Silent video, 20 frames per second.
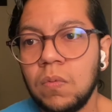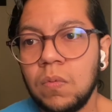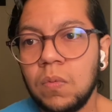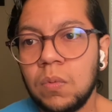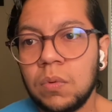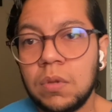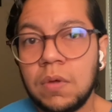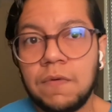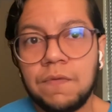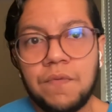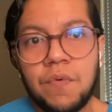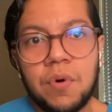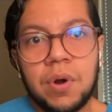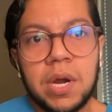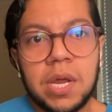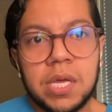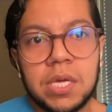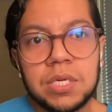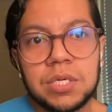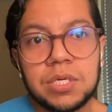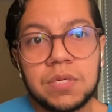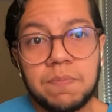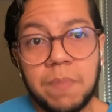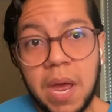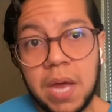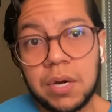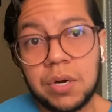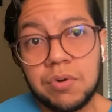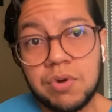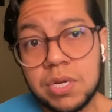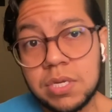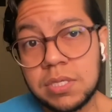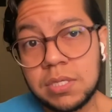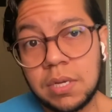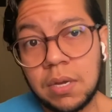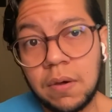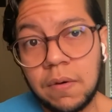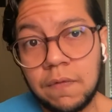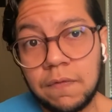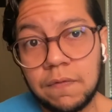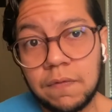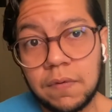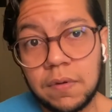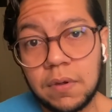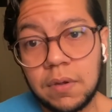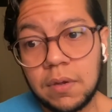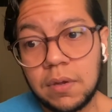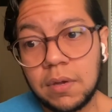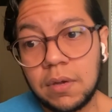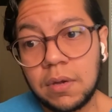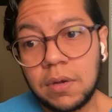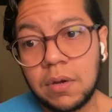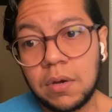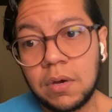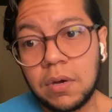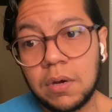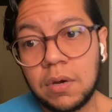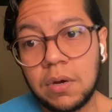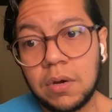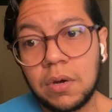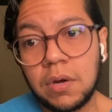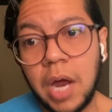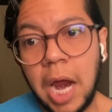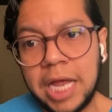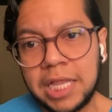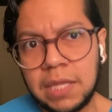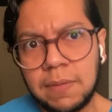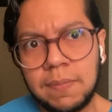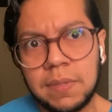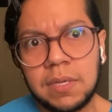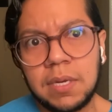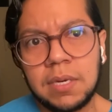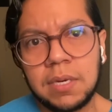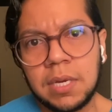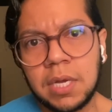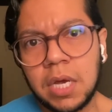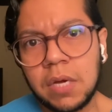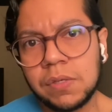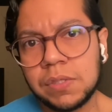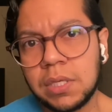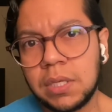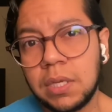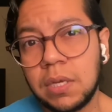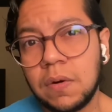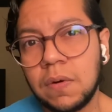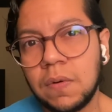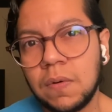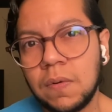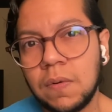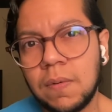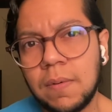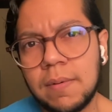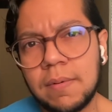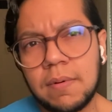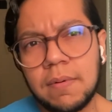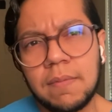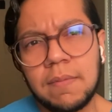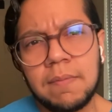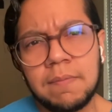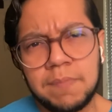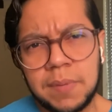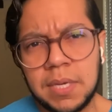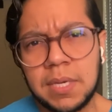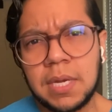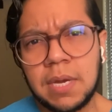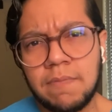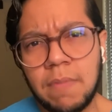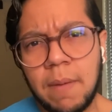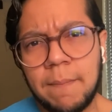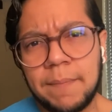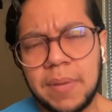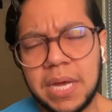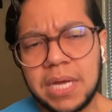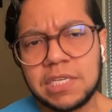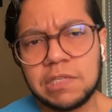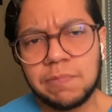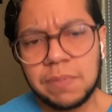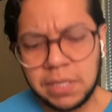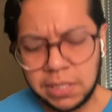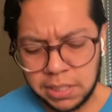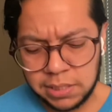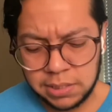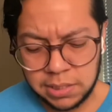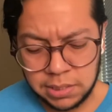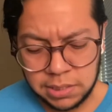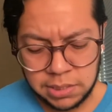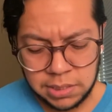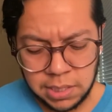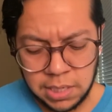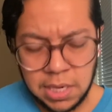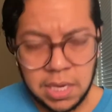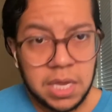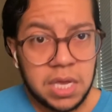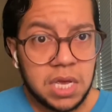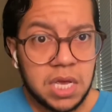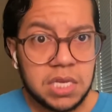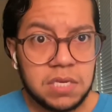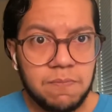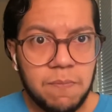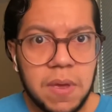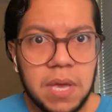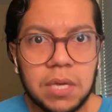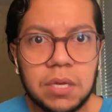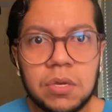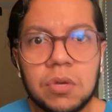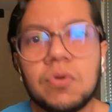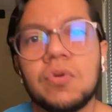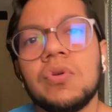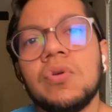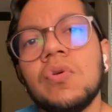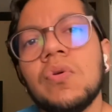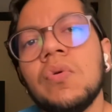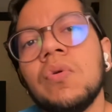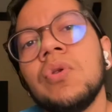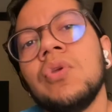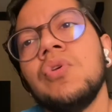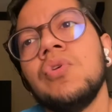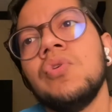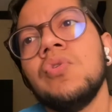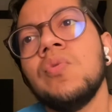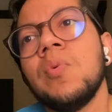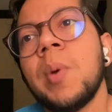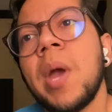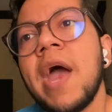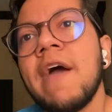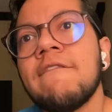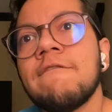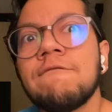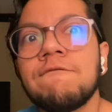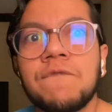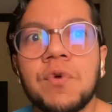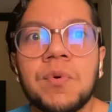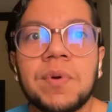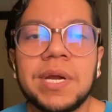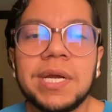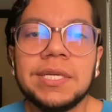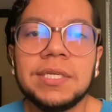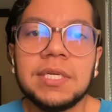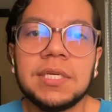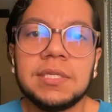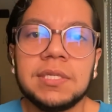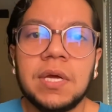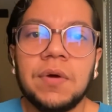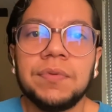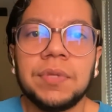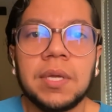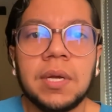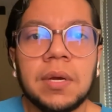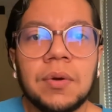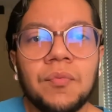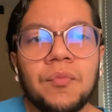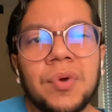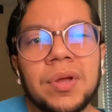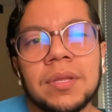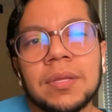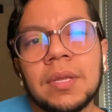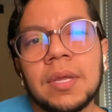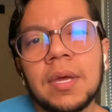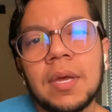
4-inch packer itself, at the beginning, it was a little big in my pants, because it's big. You have 4 inches down there, when